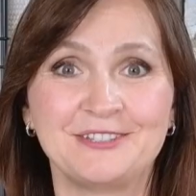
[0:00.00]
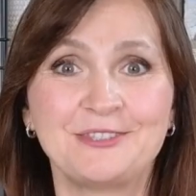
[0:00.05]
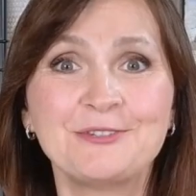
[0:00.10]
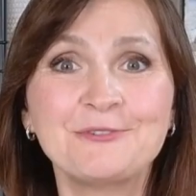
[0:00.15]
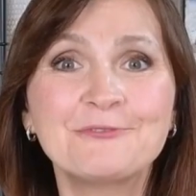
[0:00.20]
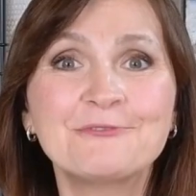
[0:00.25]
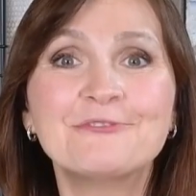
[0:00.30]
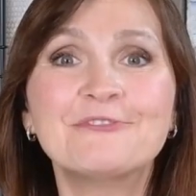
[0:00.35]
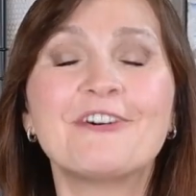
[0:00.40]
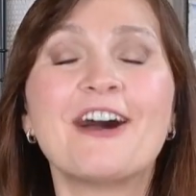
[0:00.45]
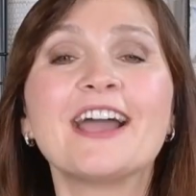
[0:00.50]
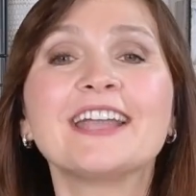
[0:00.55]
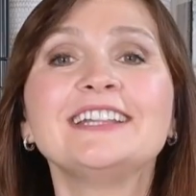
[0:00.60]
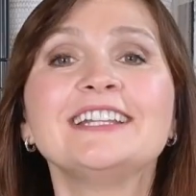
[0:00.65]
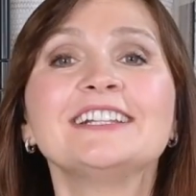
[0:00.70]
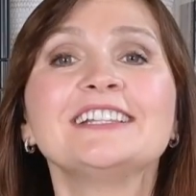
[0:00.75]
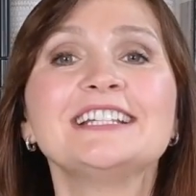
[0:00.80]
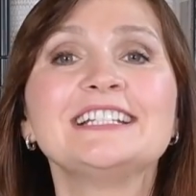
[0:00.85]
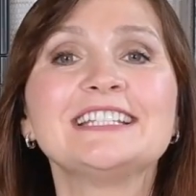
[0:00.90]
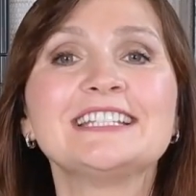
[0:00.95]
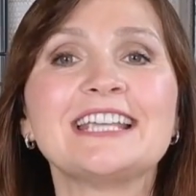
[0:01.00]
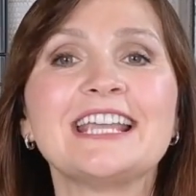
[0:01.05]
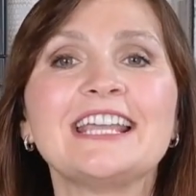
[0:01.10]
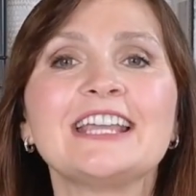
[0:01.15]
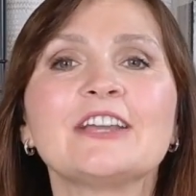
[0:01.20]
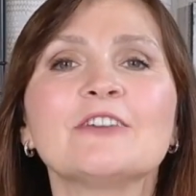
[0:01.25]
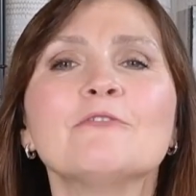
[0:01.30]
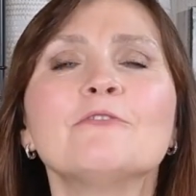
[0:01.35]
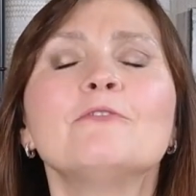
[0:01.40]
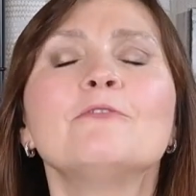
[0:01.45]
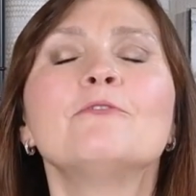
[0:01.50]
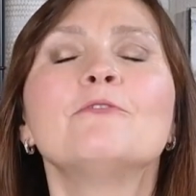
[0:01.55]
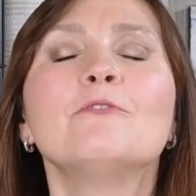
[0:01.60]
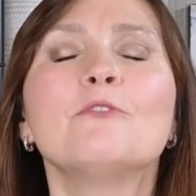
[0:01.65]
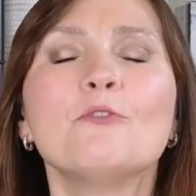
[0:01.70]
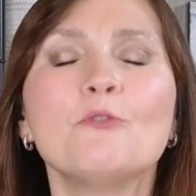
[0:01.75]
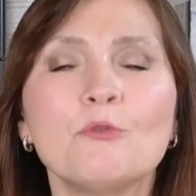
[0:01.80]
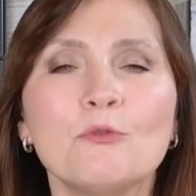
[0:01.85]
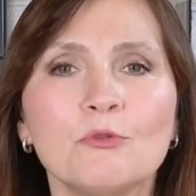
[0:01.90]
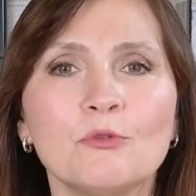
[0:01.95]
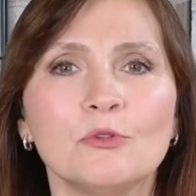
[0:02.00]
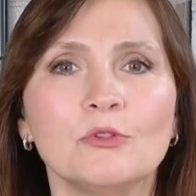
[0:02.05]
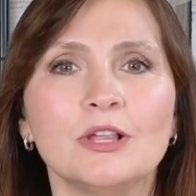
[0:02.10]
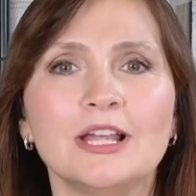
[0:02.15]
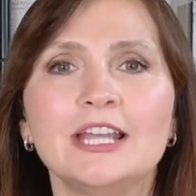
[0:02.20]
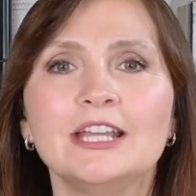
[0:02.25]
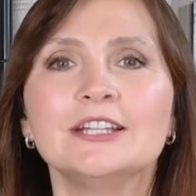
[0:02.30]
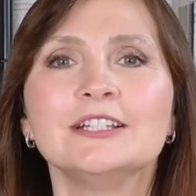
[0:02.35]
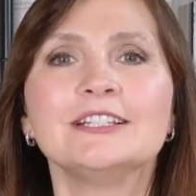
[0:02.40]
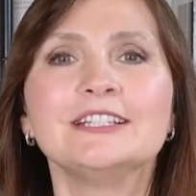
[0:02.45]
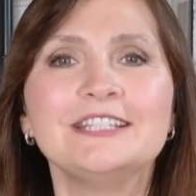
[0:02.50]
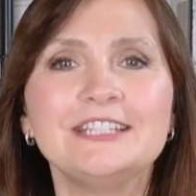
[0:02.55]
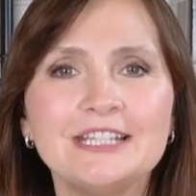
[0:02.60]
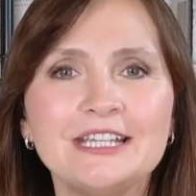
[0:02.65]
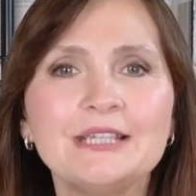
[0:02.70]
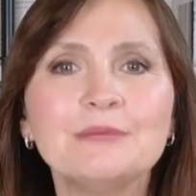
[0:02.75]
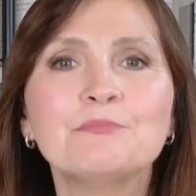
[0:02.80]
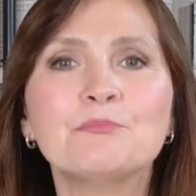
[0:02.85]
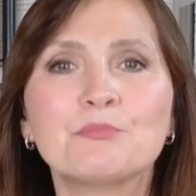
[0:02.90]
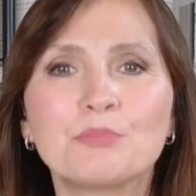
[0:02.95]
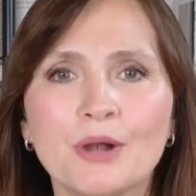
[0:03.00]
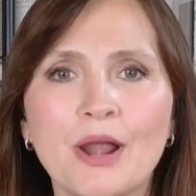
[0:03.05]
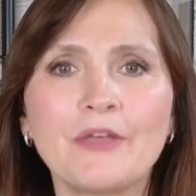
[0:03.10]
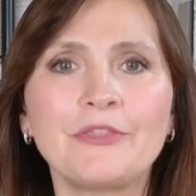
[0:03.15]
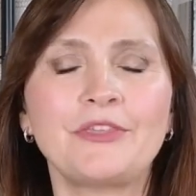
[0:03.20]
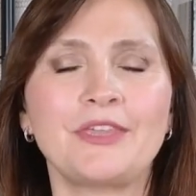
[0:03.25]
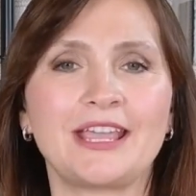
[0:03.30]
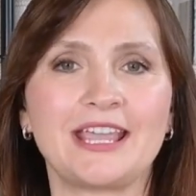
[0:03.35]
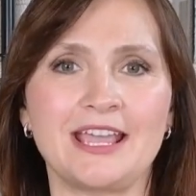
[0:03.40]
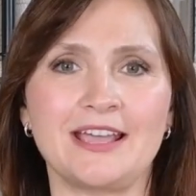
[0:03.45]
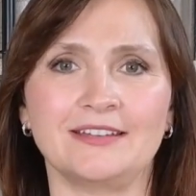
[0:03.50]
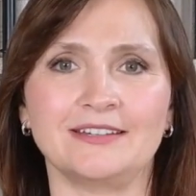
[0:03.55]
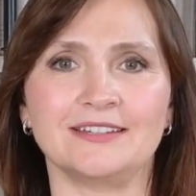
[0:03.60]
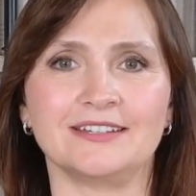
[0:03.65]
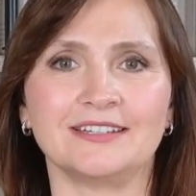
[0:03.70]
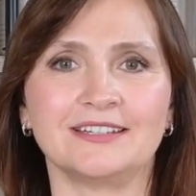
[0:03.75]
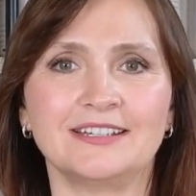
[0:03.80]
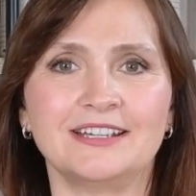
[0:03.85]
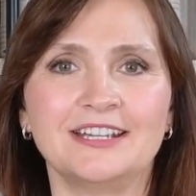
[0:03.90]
to finally take a full, deep breath again,